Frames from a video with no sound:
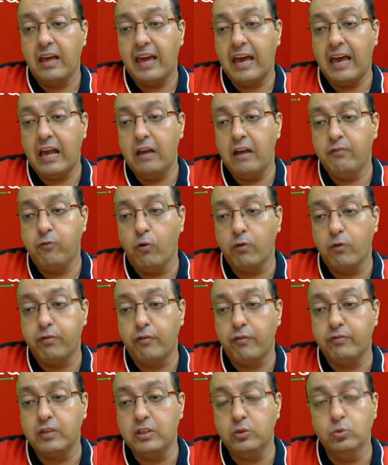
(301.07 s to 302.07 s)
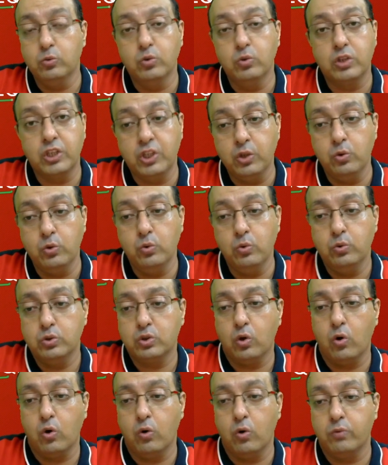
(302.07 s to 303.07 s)
L452Q,
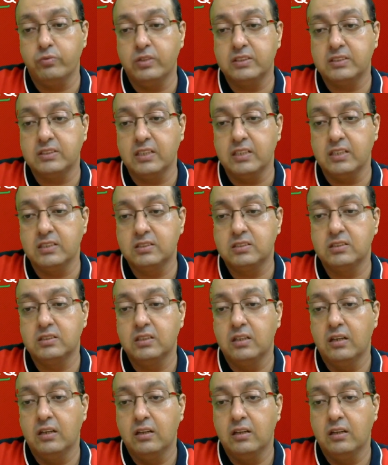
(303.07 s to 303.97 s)
so this is